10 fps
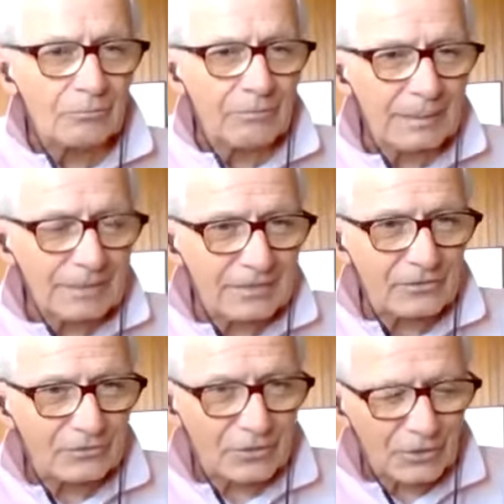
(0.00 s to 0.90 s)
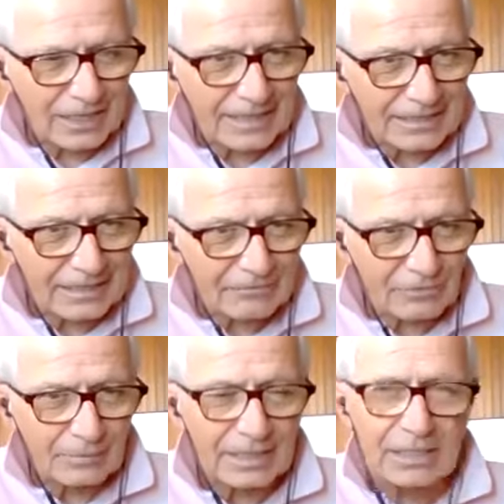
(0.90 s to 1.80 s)
maybe this is a good idea
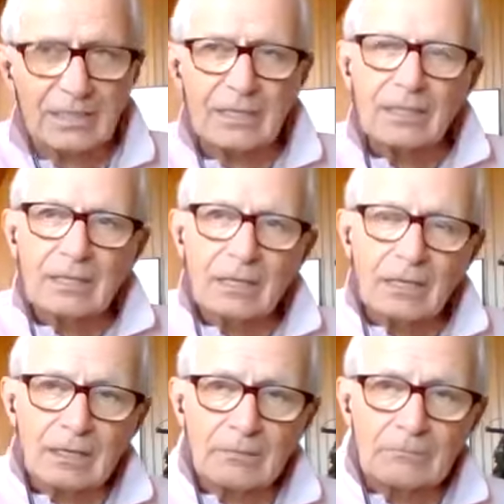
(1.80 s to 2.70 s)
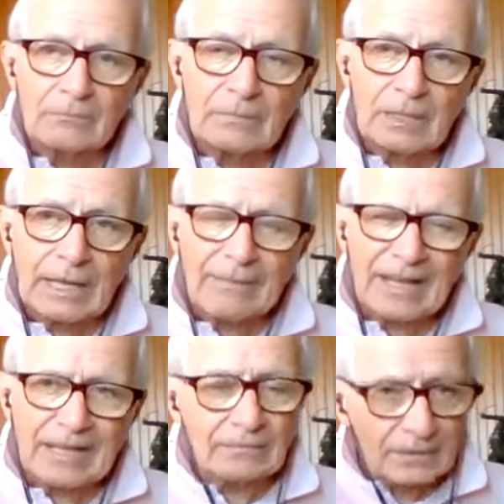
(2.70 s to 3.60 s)
for me. And
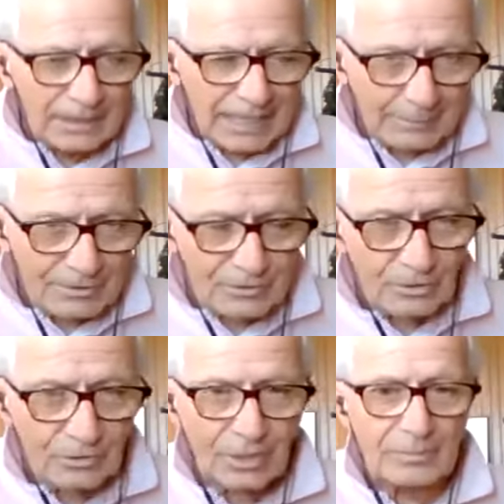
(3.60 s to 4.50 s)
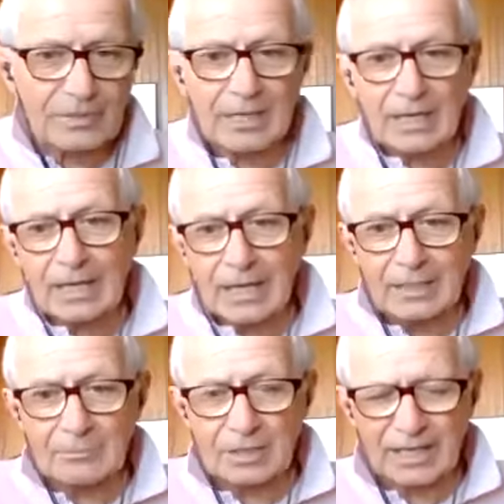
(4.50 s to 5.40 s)
then he happens to go to RPI. I
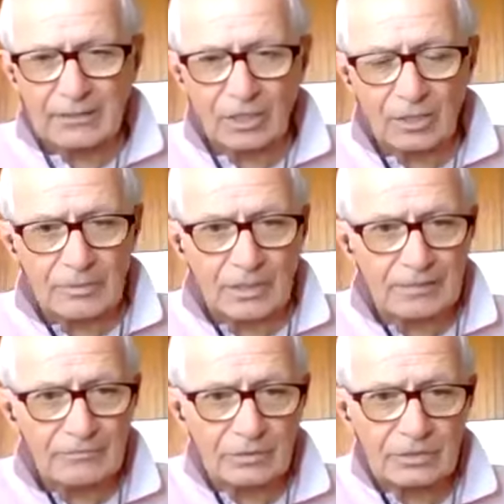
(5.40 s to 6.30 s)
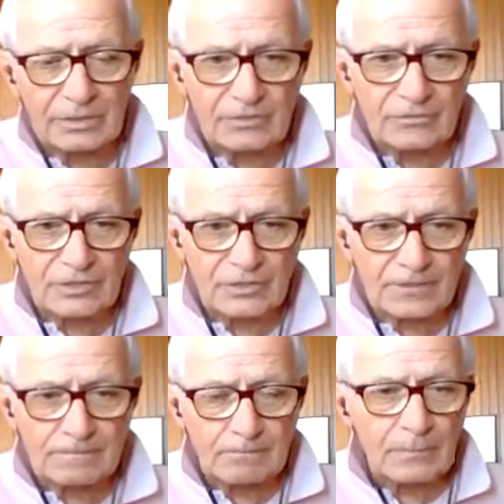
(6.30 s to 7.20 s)
apply to RPI for early
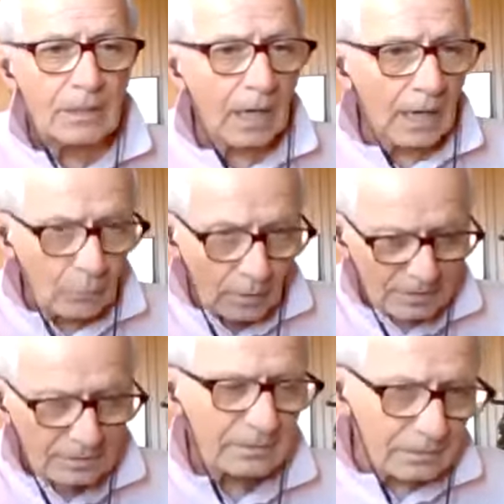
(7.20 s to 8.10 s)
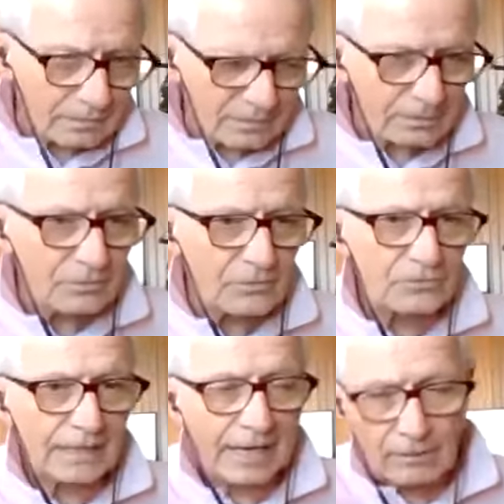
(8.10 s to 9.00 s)
decision. I worked the news
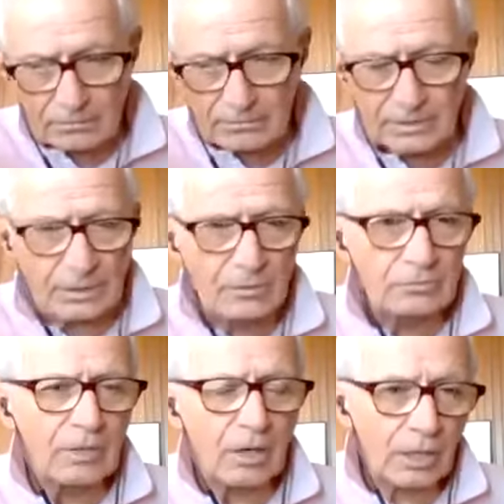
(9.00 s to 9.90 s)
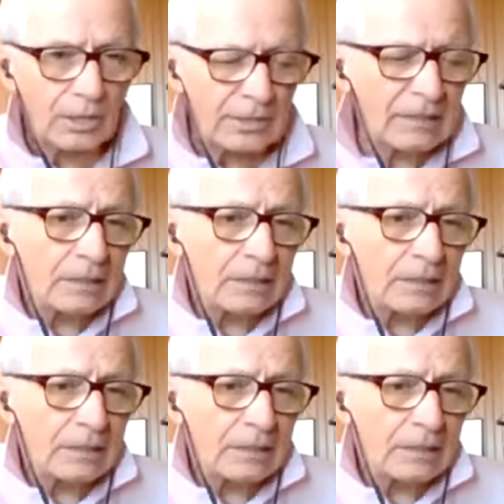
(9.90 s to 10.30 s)
route, hard,